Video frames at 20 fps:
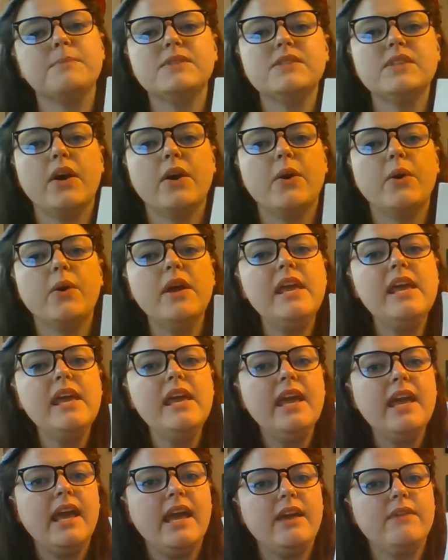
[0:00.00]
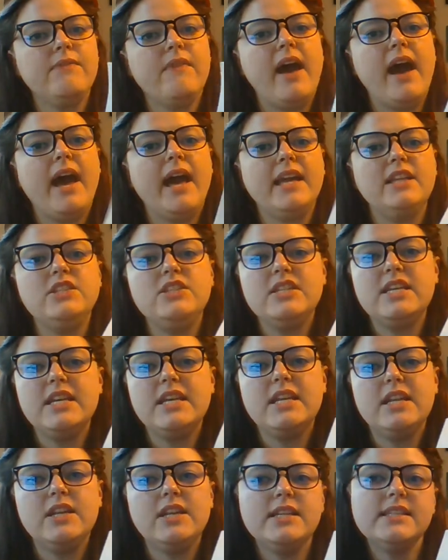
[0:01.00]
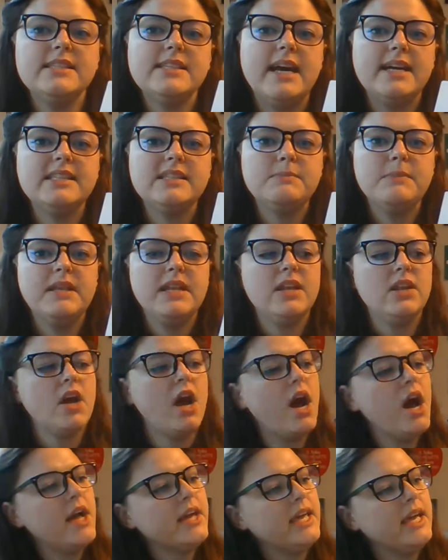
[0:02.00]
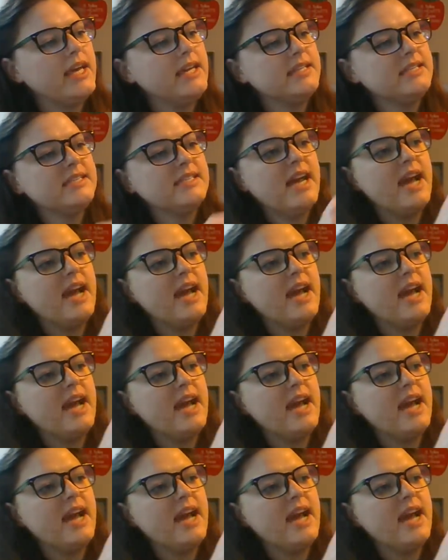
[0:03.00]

So if I did an assessment in August,